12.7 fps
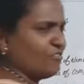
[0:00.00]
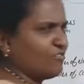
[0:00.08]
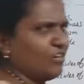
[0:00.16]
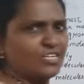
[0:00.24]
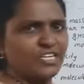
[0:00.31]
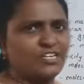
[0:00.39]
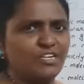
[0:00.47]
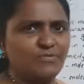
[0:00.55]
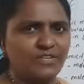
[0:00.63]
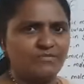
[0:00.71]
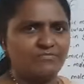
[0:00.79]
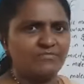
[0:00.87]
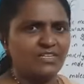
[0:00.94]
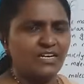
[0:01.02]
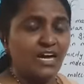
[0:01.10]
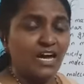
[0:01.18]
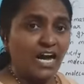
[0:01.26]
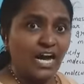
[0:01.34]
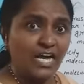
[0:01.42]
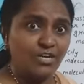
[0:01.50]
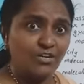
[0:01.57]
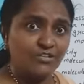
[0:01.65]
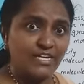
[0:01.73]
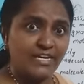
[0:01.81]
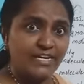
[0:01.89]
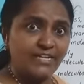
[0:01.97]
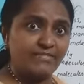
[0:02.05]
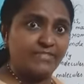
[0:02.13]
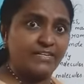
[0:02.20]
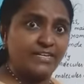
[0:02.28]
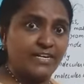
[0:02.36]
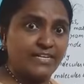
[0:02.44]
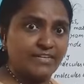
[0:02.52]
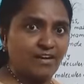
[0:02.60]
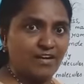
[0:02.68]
Not equilibrium. I have taken third